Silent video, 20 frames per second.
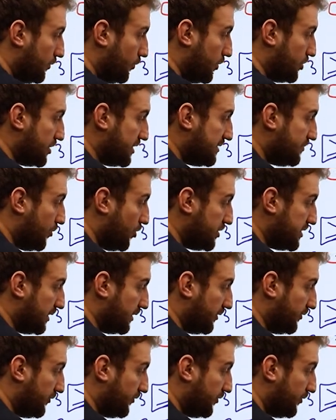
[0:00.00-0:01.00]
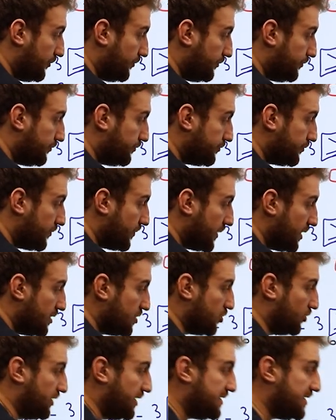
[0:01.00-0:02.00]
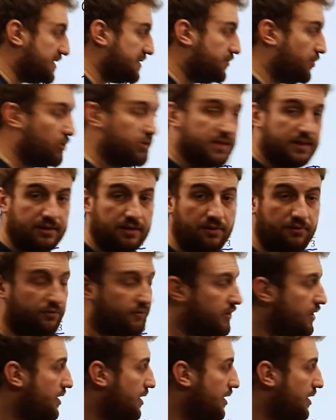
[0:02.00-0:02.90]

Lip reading: Which is positive. So this is positive.